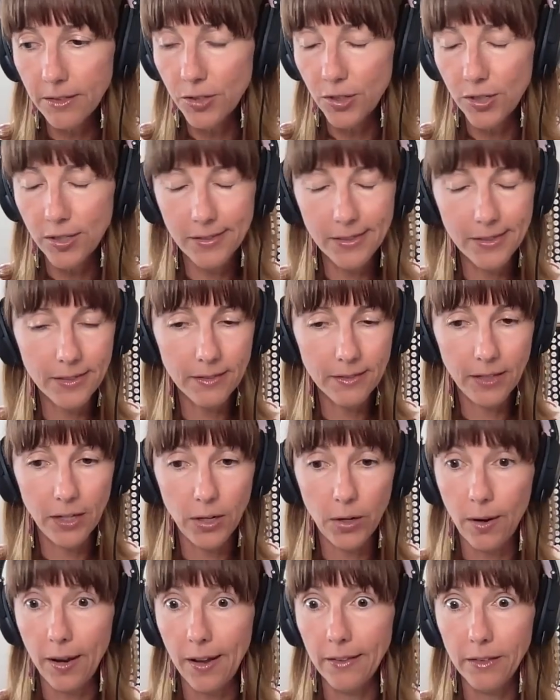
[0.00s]
just, you
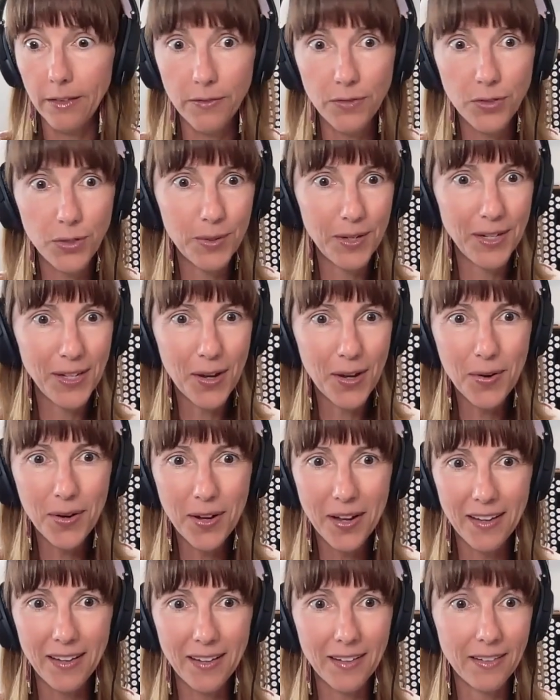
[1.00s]
know, I love doing
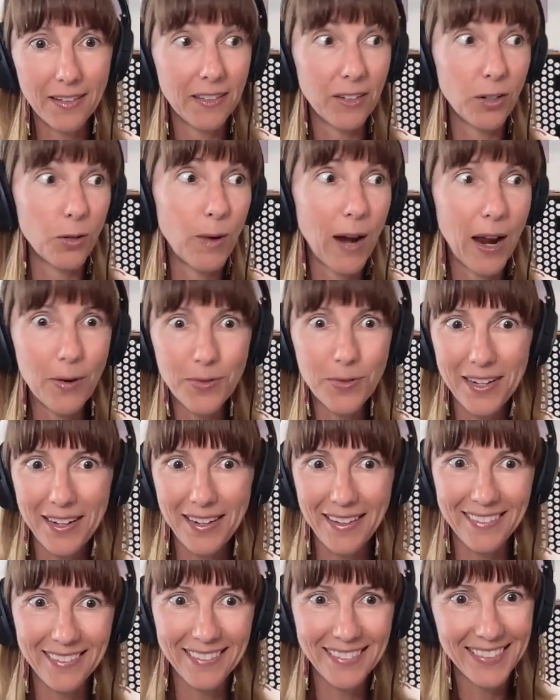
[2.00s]
yoga,
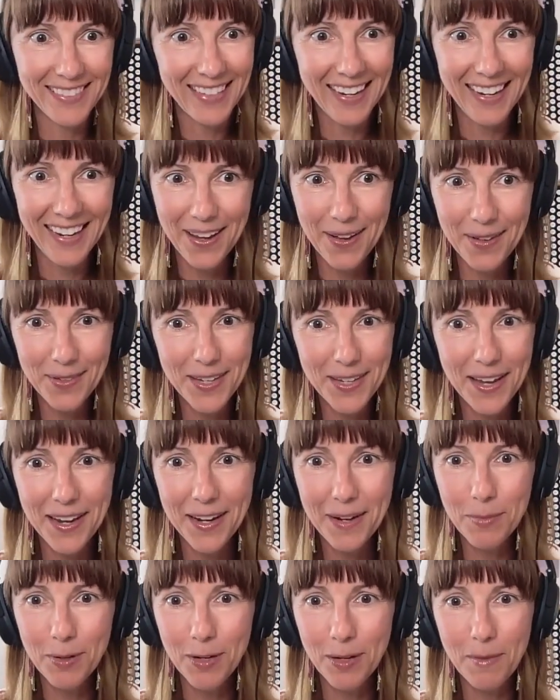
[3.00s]
grounding, getting
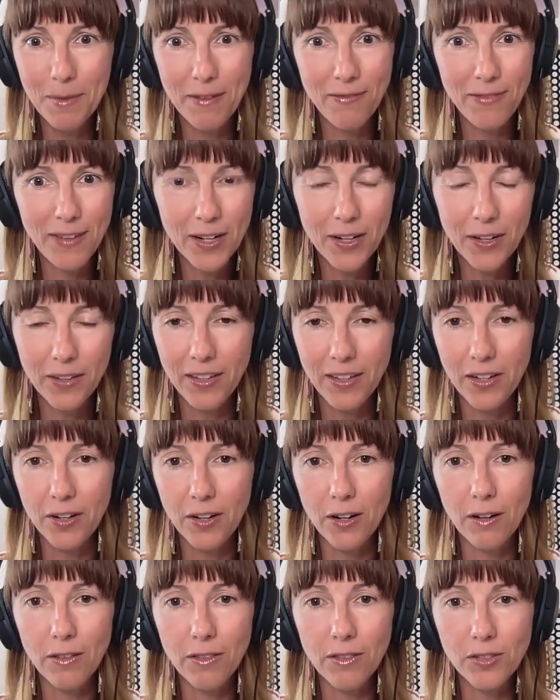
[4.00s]
outside and putting my feet on the
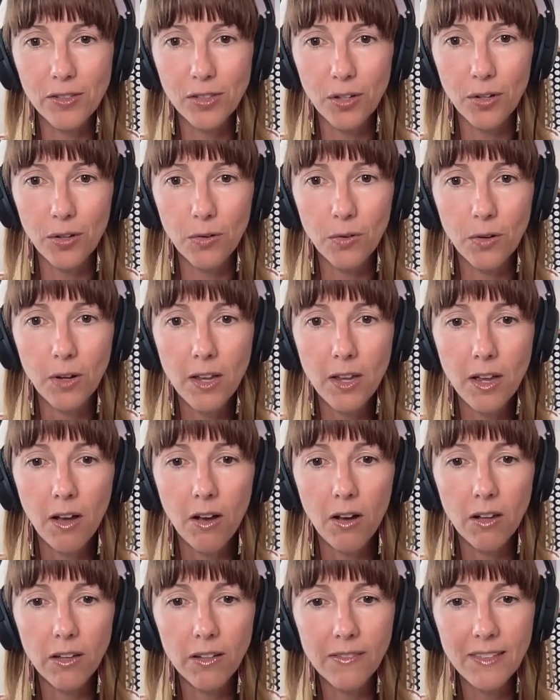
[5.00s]
earth. So,
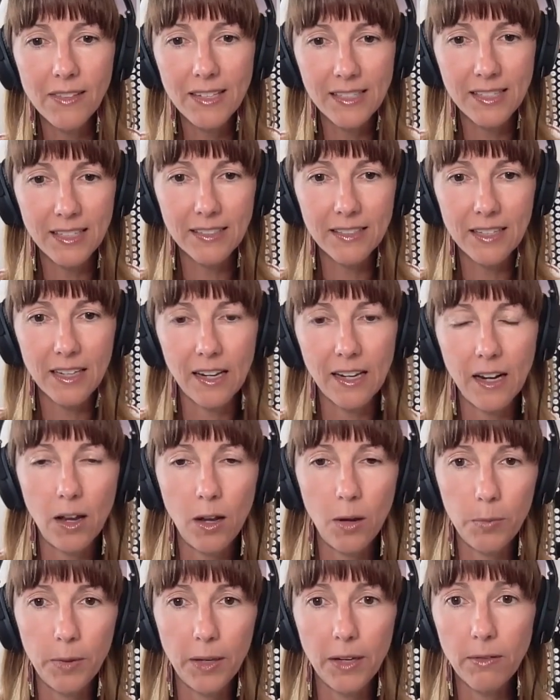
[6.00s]
all of these things that can
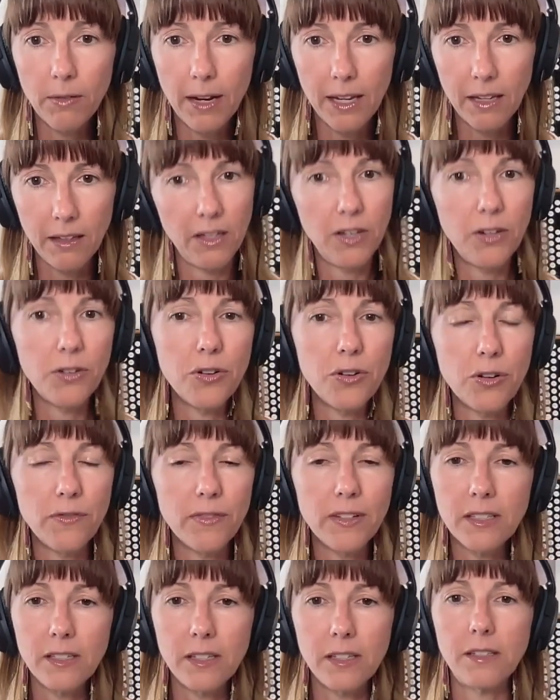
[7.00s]
help like regulate your
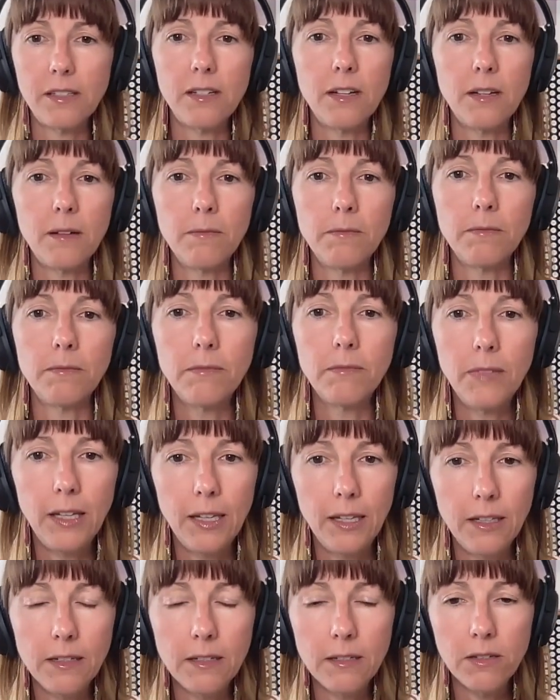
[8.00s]
nervous system
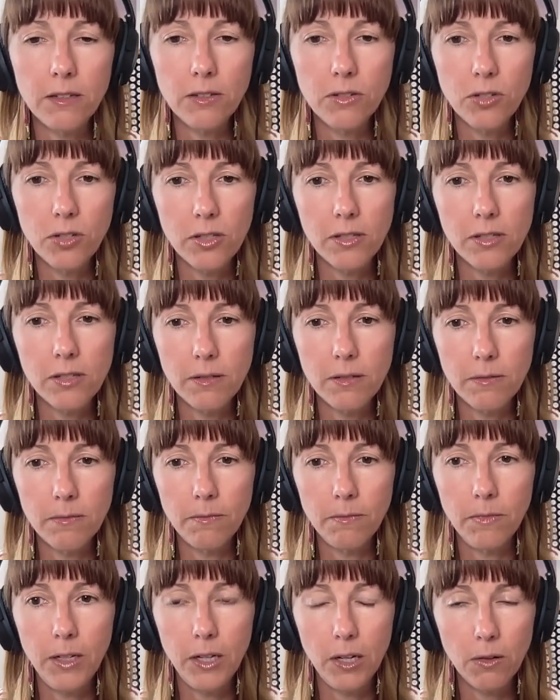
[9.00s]
and just,
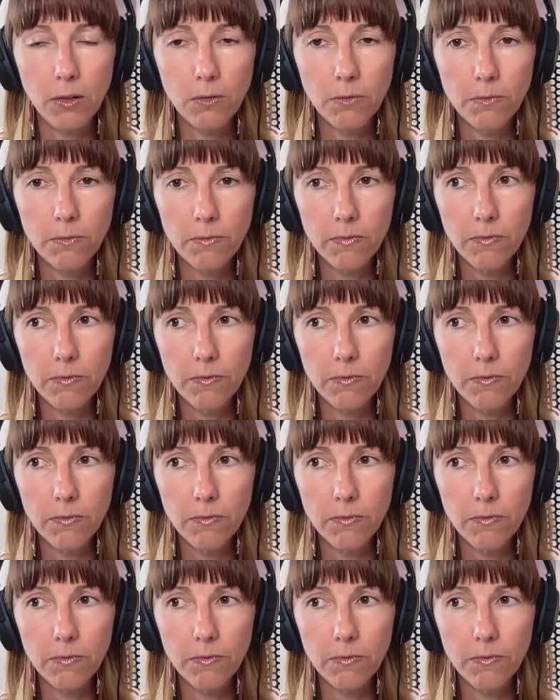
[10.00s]
you know,